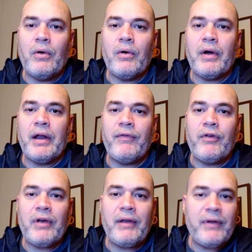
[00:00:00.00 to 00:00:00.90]
or if
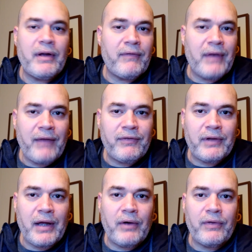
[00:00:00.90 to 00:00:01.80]
they're living a
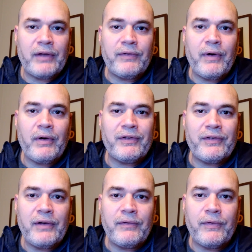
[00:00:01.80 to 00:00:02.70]
lifestyle that's very
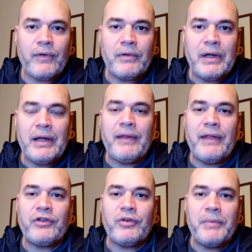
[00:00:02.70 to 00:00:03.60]
sinful,
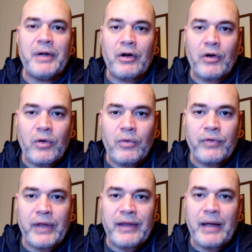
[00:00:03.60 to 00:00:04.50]
that should be a
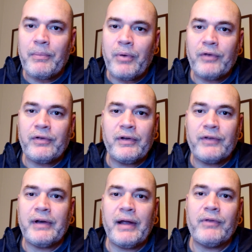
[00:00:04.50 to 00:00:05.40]
clue that that person
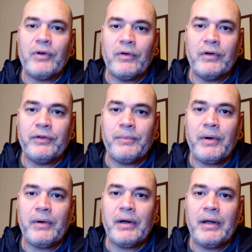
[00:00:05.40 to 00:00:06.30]
doesn't have the Holy
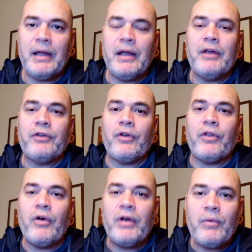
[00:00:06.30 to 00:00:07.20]
Spirit. So
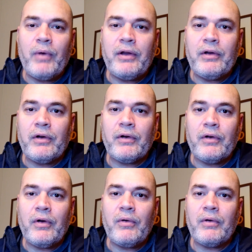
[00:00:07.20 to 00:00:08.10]
the only way you're going to
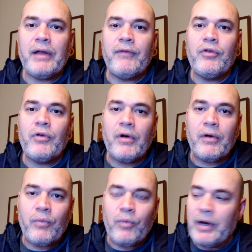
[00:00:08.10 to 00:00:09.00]
know if
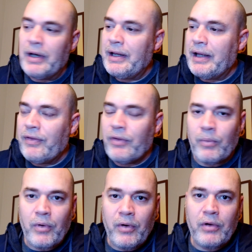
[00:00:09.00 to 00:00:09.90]
you're really in the
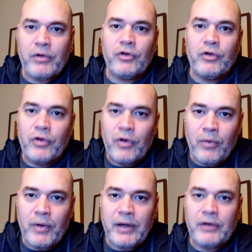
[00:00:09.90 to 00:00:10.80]
Word, you
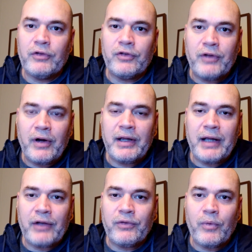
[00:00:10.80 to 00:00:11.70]
know it, you study
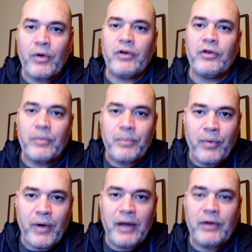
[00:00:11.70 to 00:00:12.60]
God's Word, you
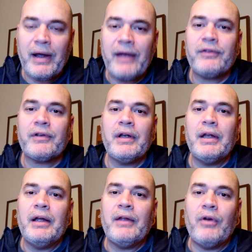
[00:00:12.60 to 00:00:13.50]
pray, you ask
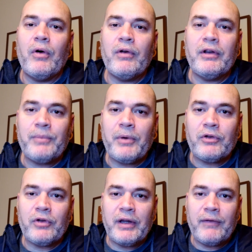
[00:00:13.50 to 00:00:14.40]
the Holy
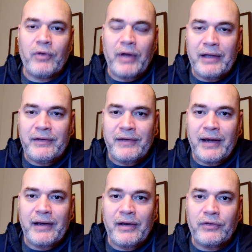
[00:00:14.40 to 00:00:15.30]
Spirit to give you
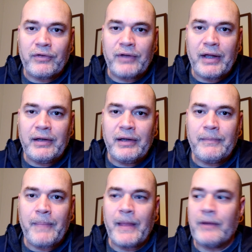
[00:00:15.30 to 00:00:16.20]
insight and
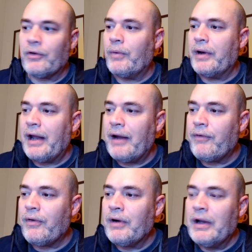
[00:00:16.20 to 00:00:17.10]
understanding. So
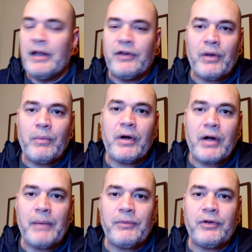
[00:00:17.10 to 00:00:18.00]
whenever
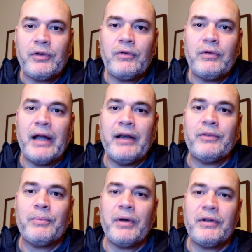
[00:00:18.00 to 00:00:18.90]
someone comes to you and
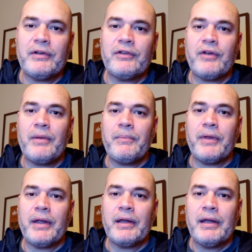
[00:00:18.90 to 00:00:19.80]
is preaching
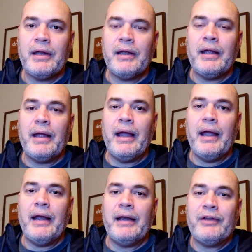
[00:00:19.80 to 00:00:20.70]
something
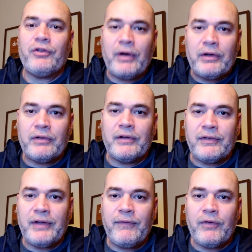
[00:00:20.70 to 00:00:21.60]
and he's trying to
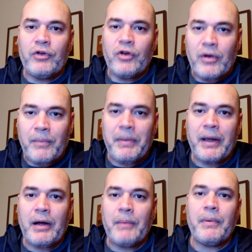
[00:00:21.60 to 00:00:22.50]
deceive you, you're going to
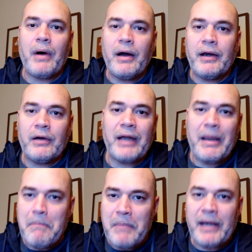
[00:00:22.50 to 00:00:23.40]
pick up on it
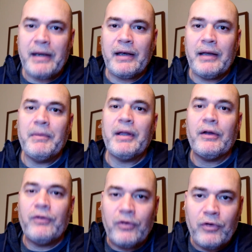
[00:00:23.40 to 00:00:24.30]
immediately
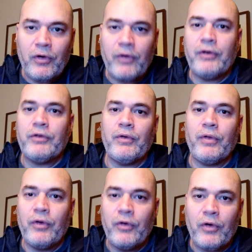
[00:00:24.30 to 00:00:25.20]
because you know the
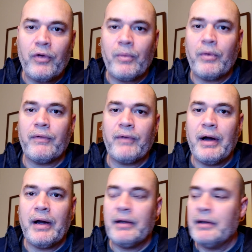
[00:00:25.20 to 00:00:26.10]
truth. You know the Word of
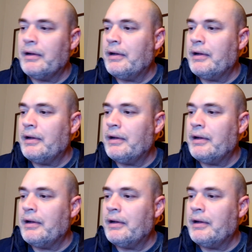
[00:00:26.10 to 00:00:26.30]
God.